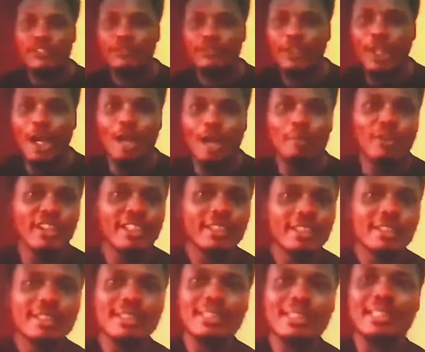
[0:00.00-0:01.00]
is Phil
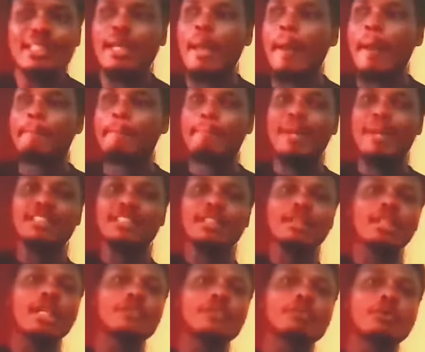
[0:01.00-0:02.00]
Harmonics,
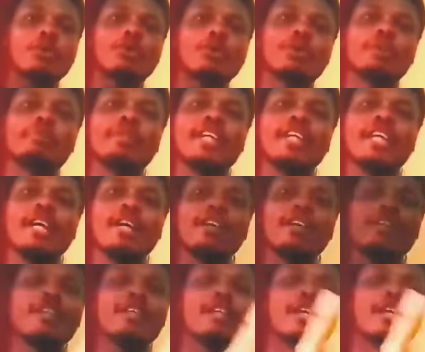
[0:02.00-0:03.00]
Masterclass Recorder
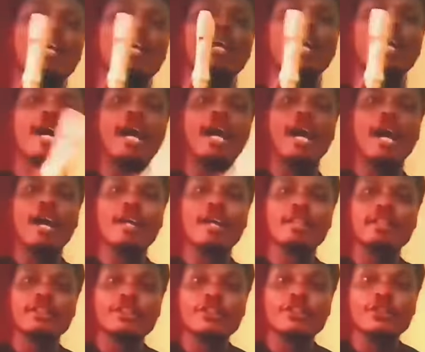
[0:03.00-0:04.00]
Player.
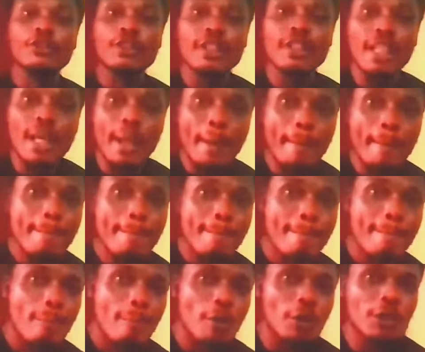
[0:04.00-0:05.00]
Today,
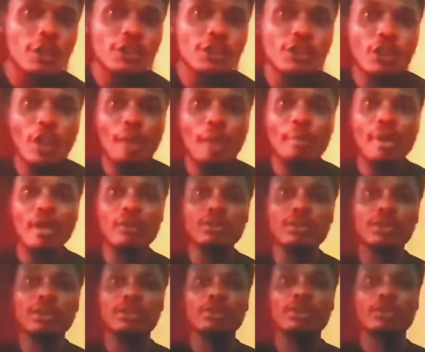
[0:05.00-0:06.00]
we're going to talk
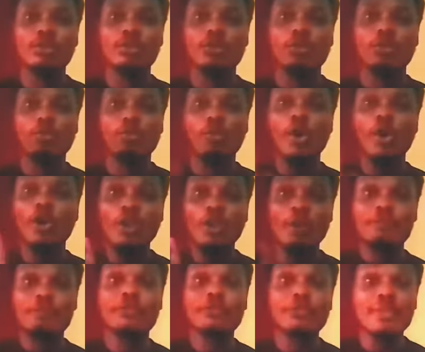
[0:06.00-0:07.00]
about one
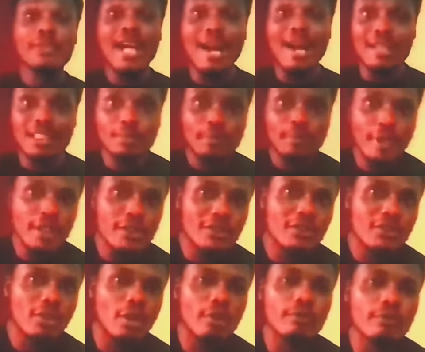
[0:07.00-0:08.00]
of three
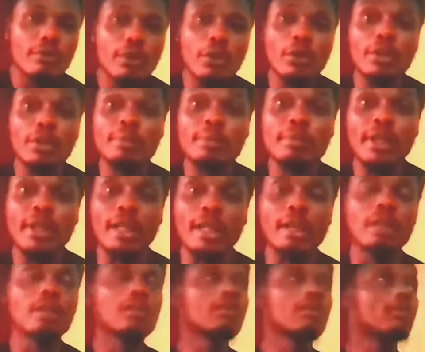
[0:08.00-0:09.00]
aspects of recorder
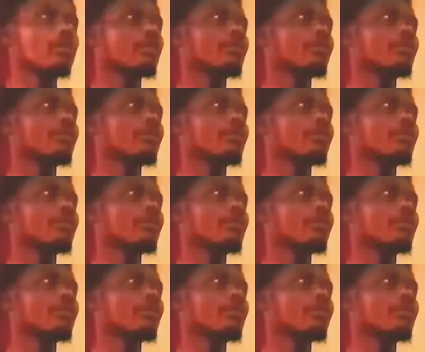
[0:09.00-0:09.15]
playing.